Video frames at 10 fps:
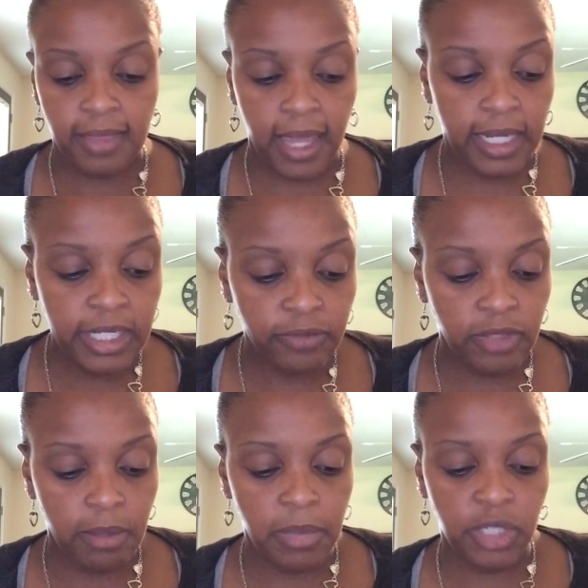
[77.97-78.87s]
that each
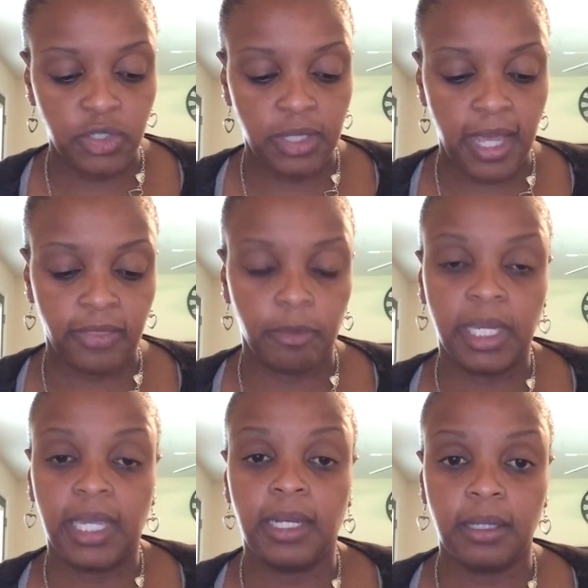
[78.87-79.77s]
of them mentioned at the
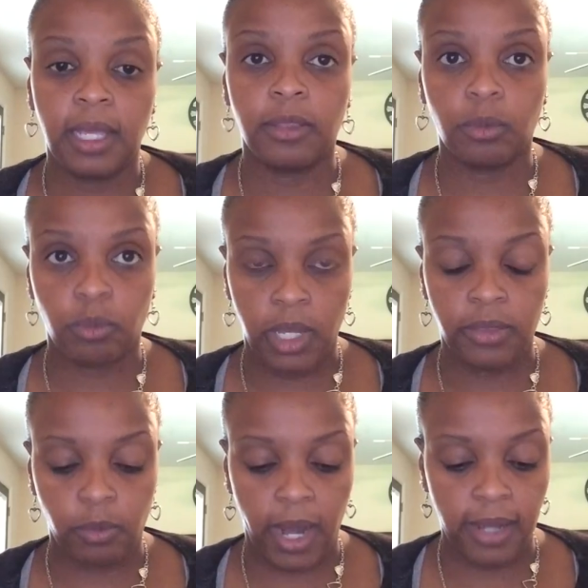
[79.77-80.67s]
beginning in
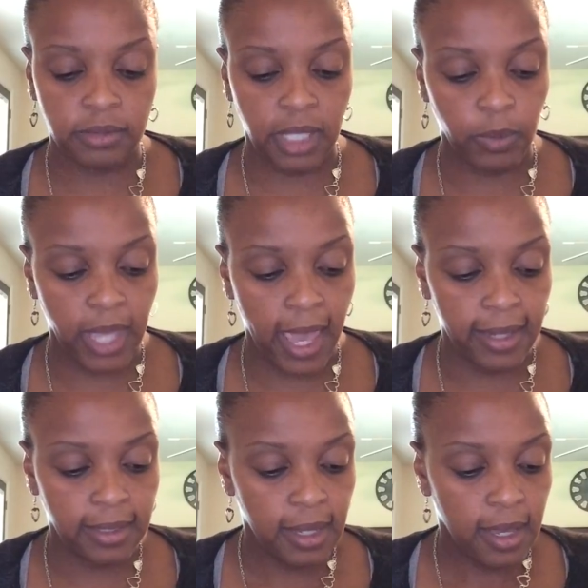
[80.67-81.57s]
the rounds that we
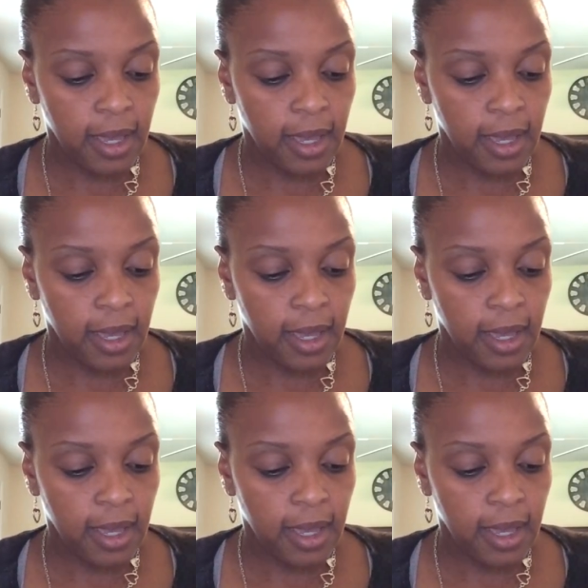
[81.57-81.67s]
had.